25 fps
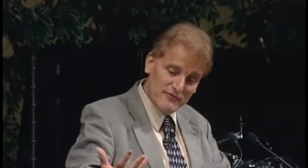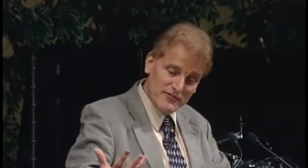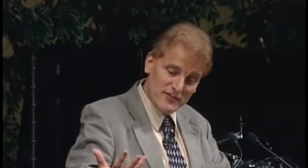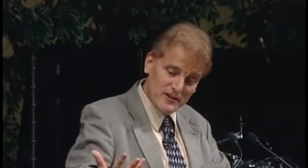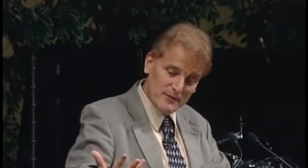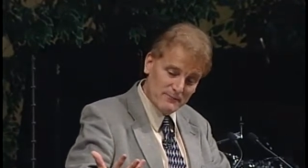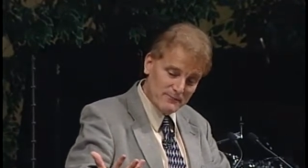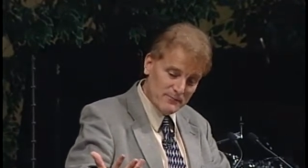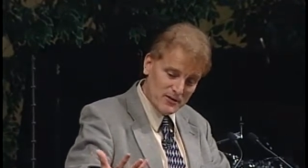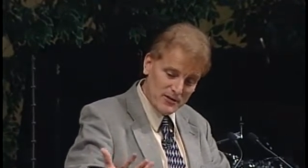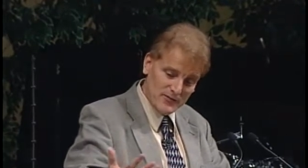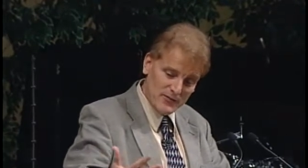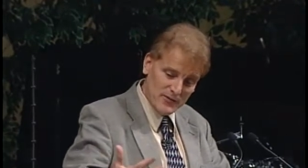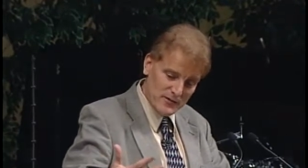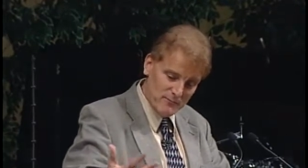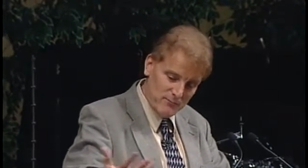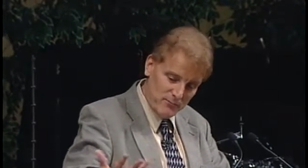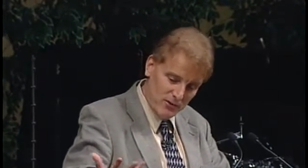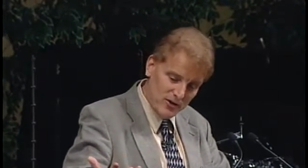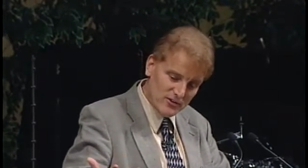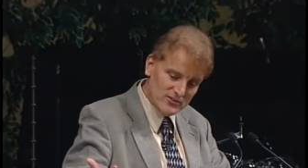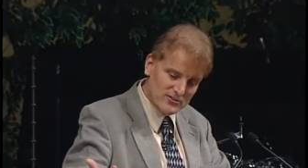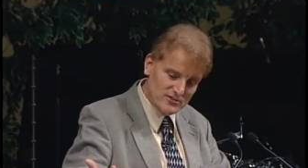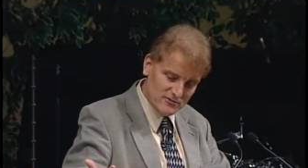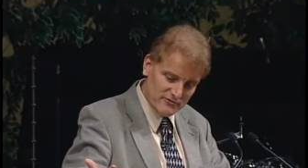Philip, not the
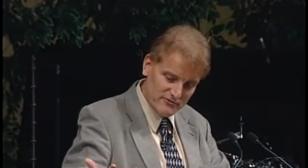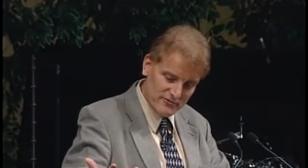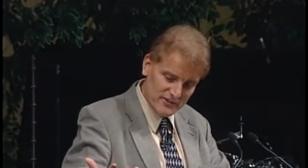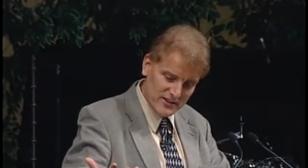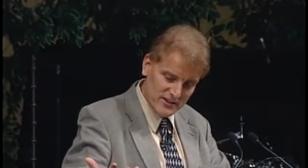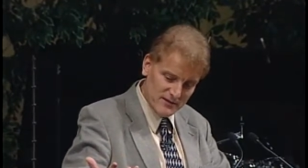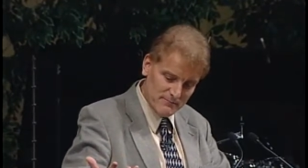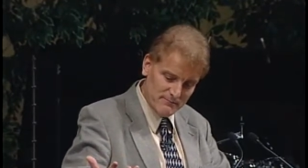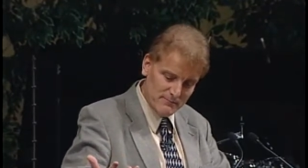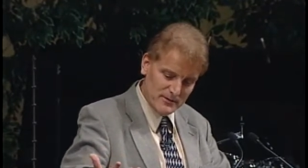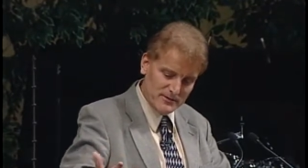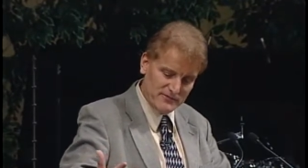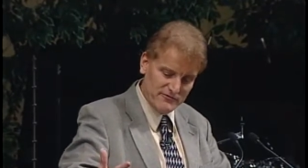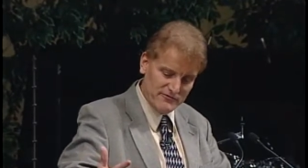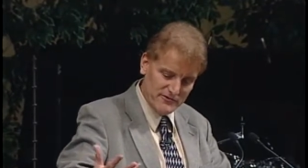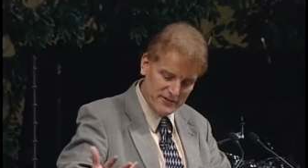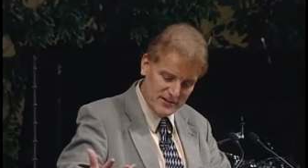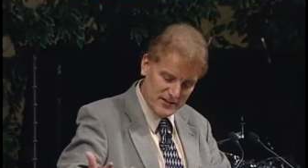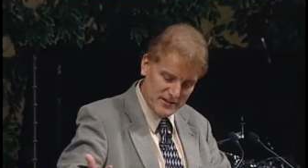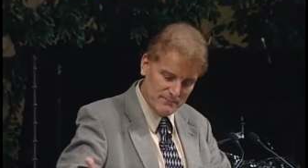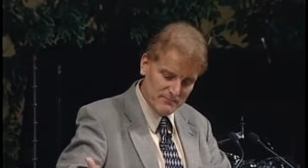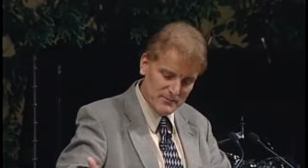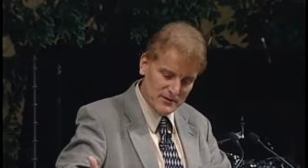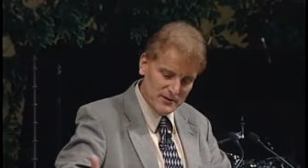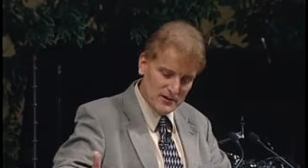apostle Philip, but
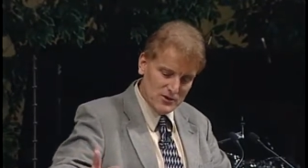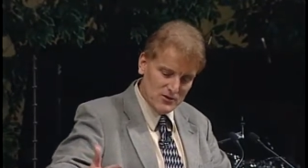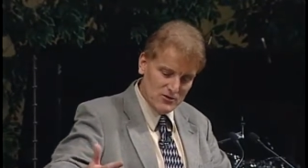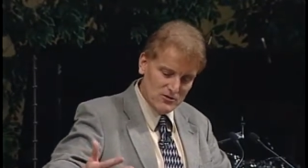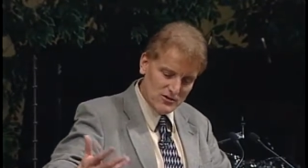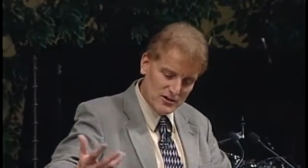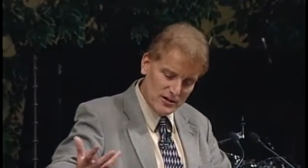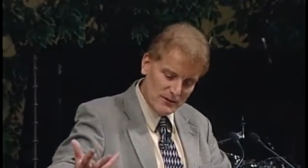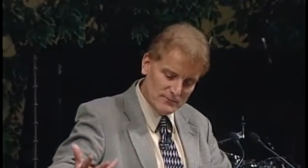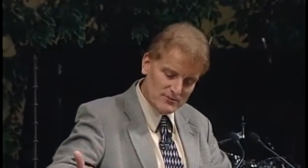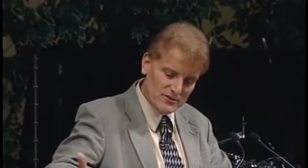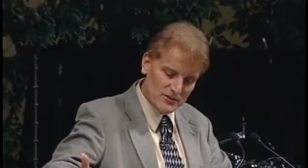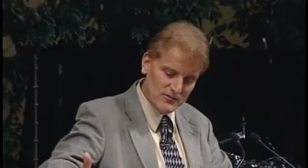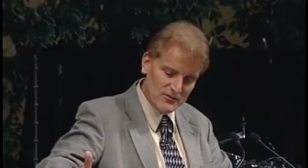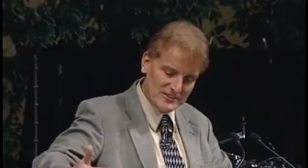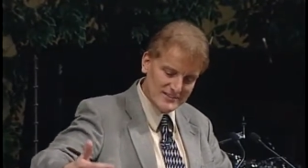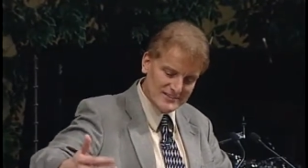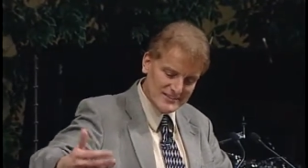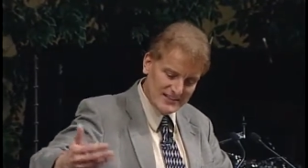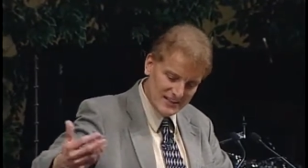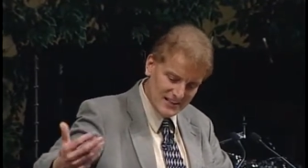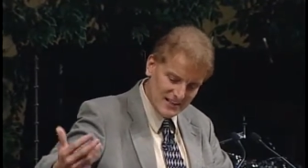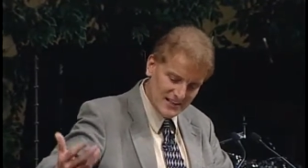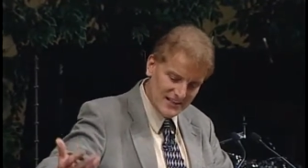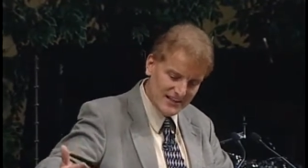Philip who comes on the
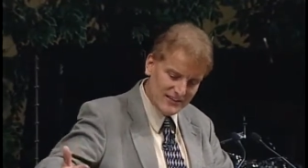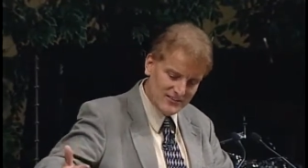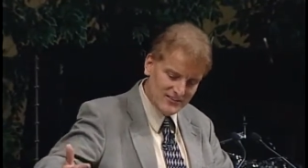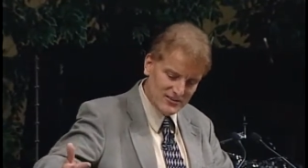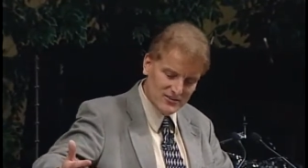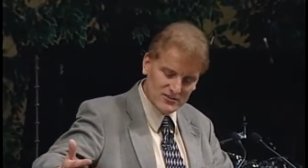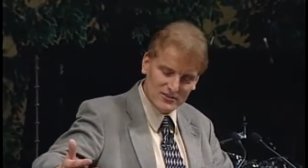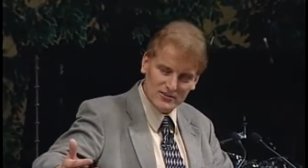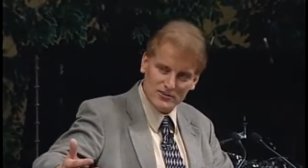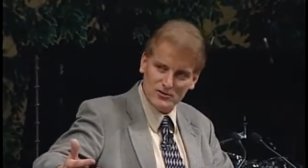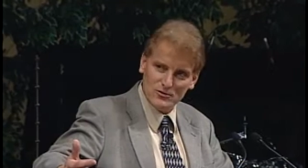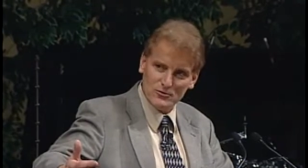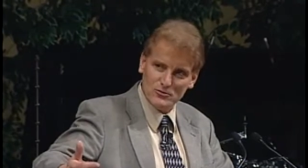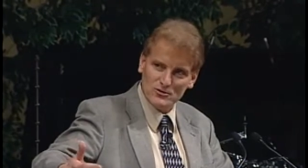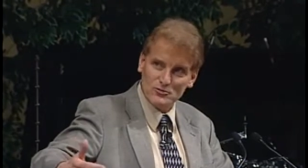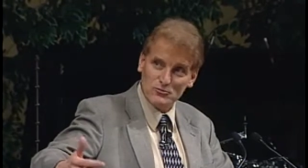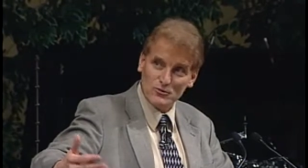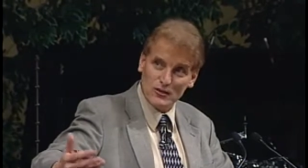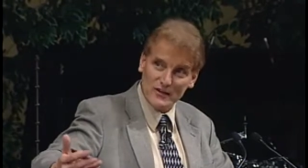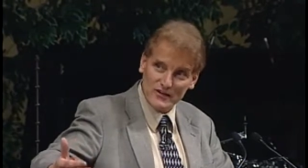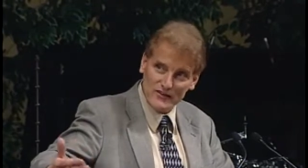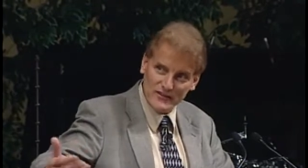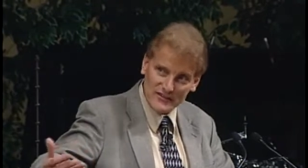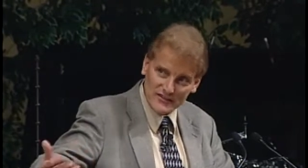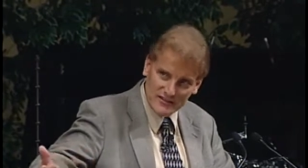scene later, who
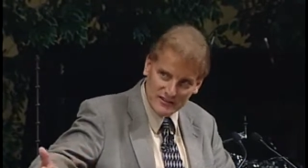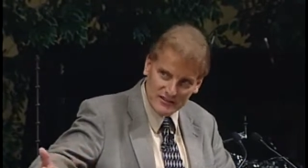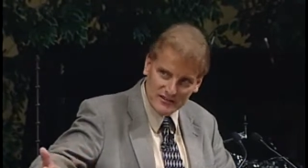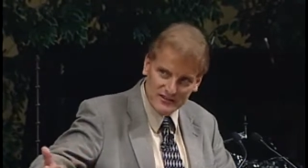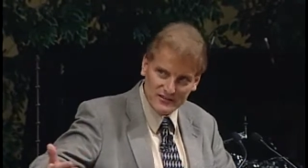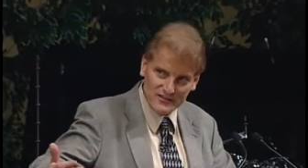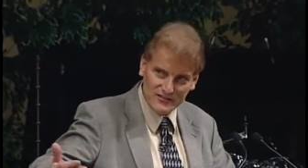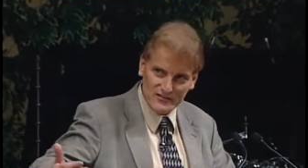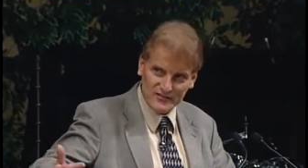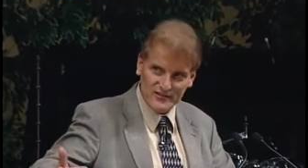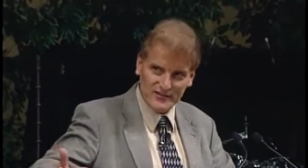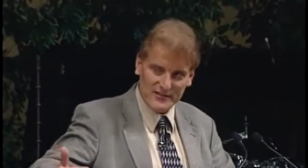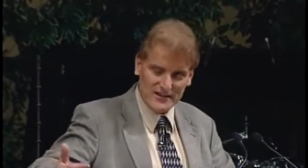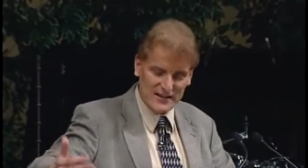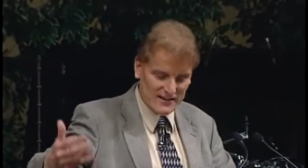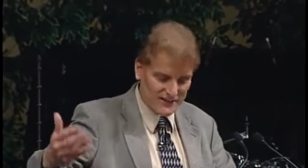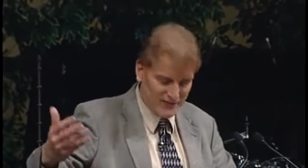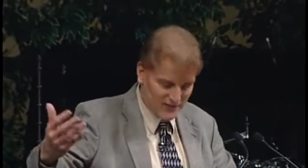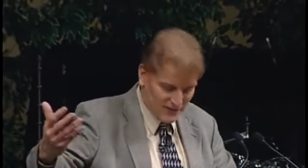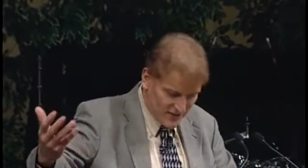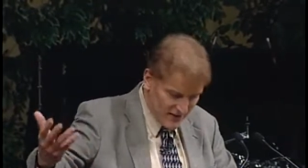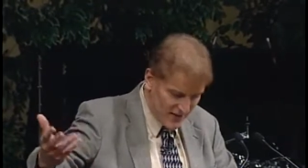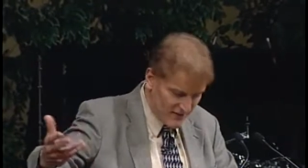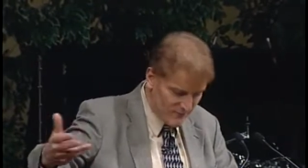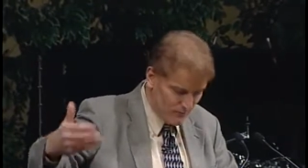was one of the deacons in
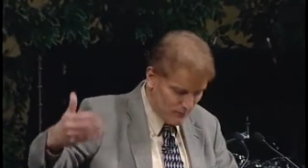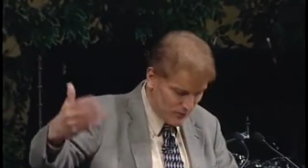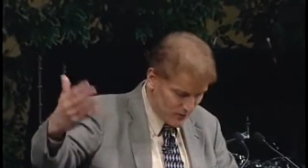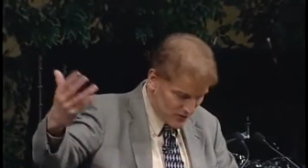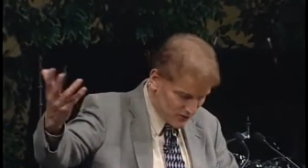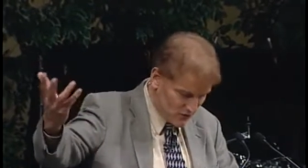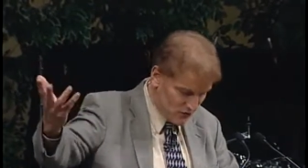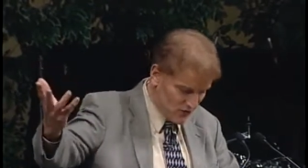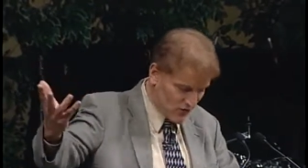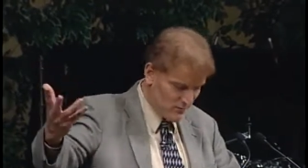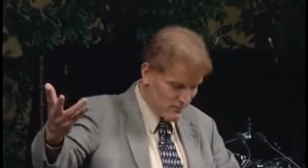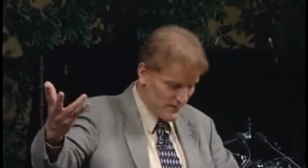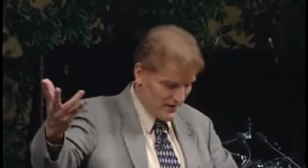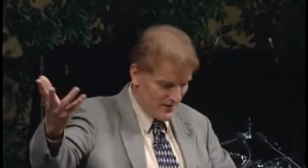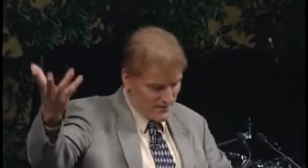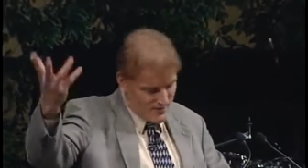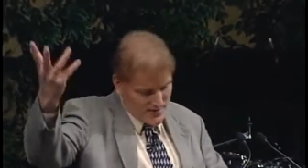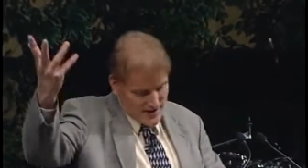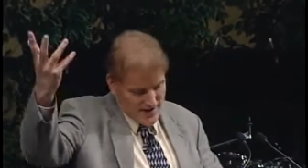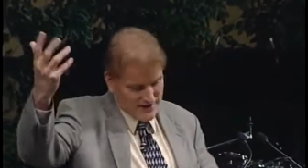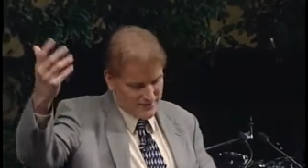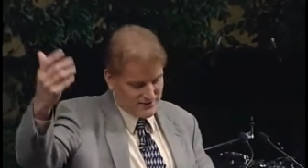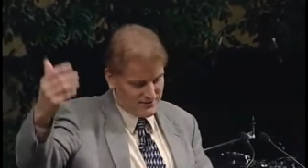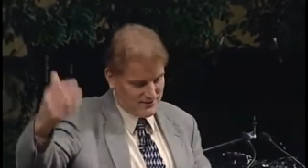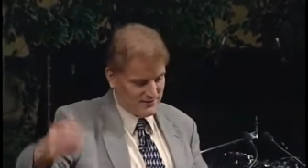Acts 7. We'll talk
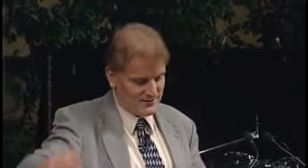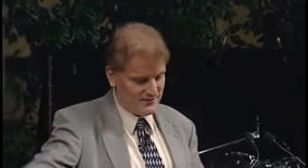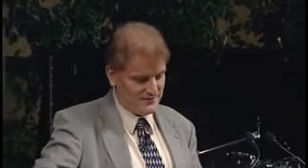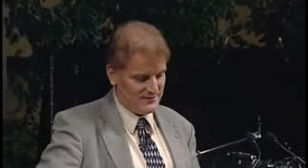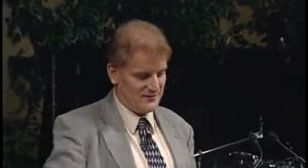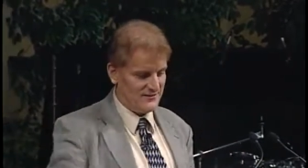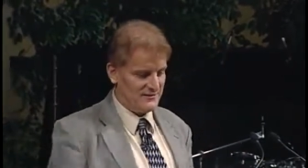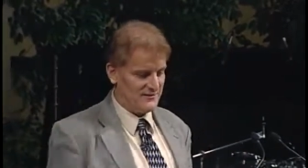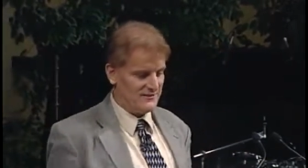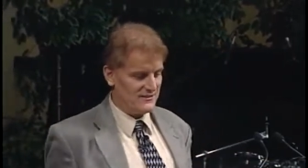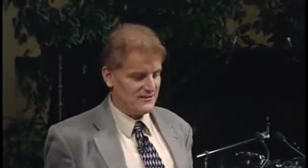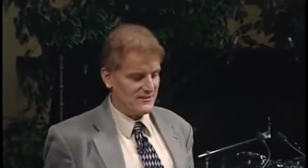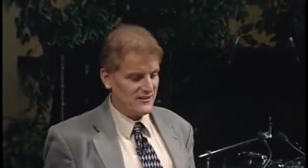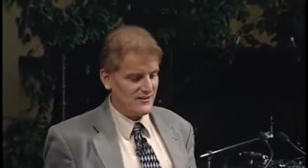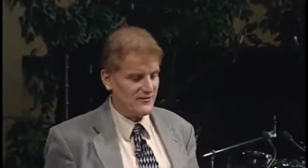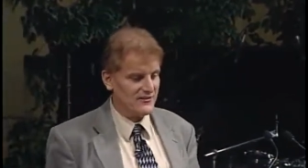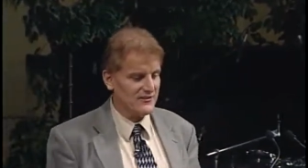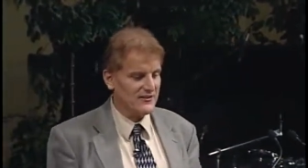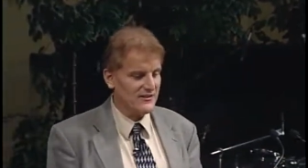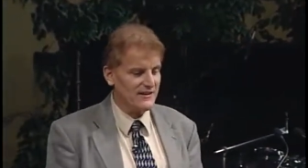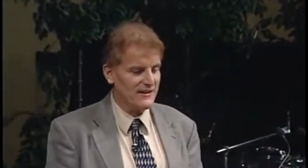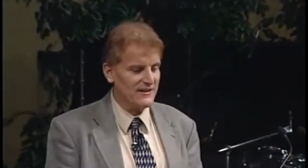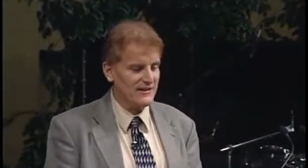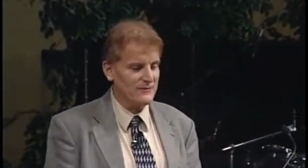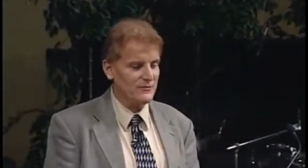about that
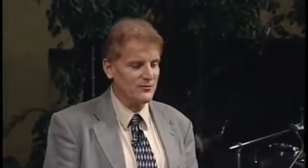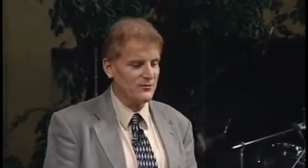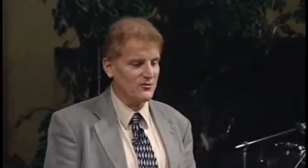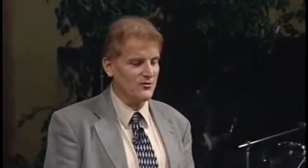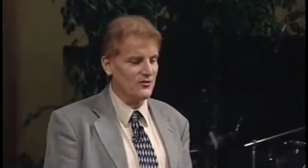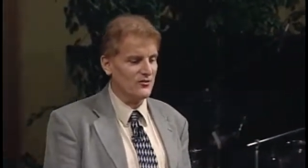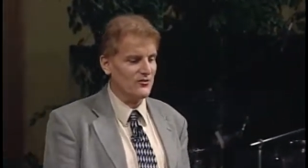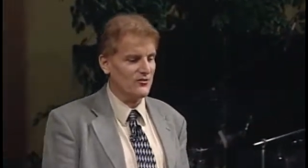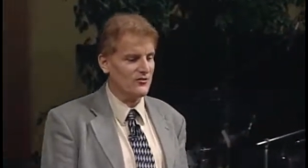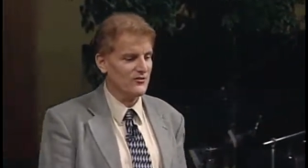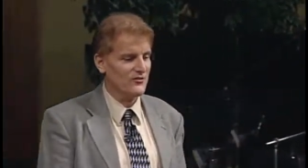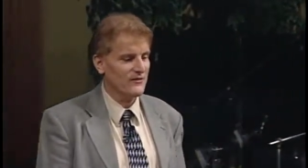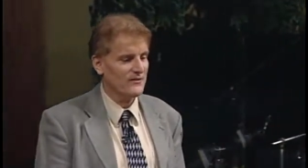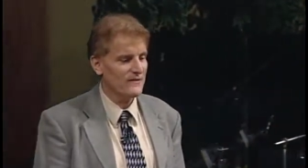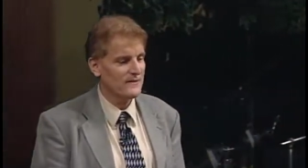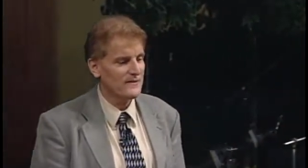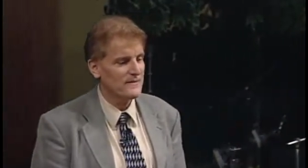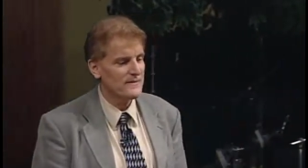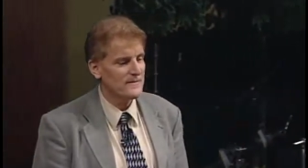another time, of course.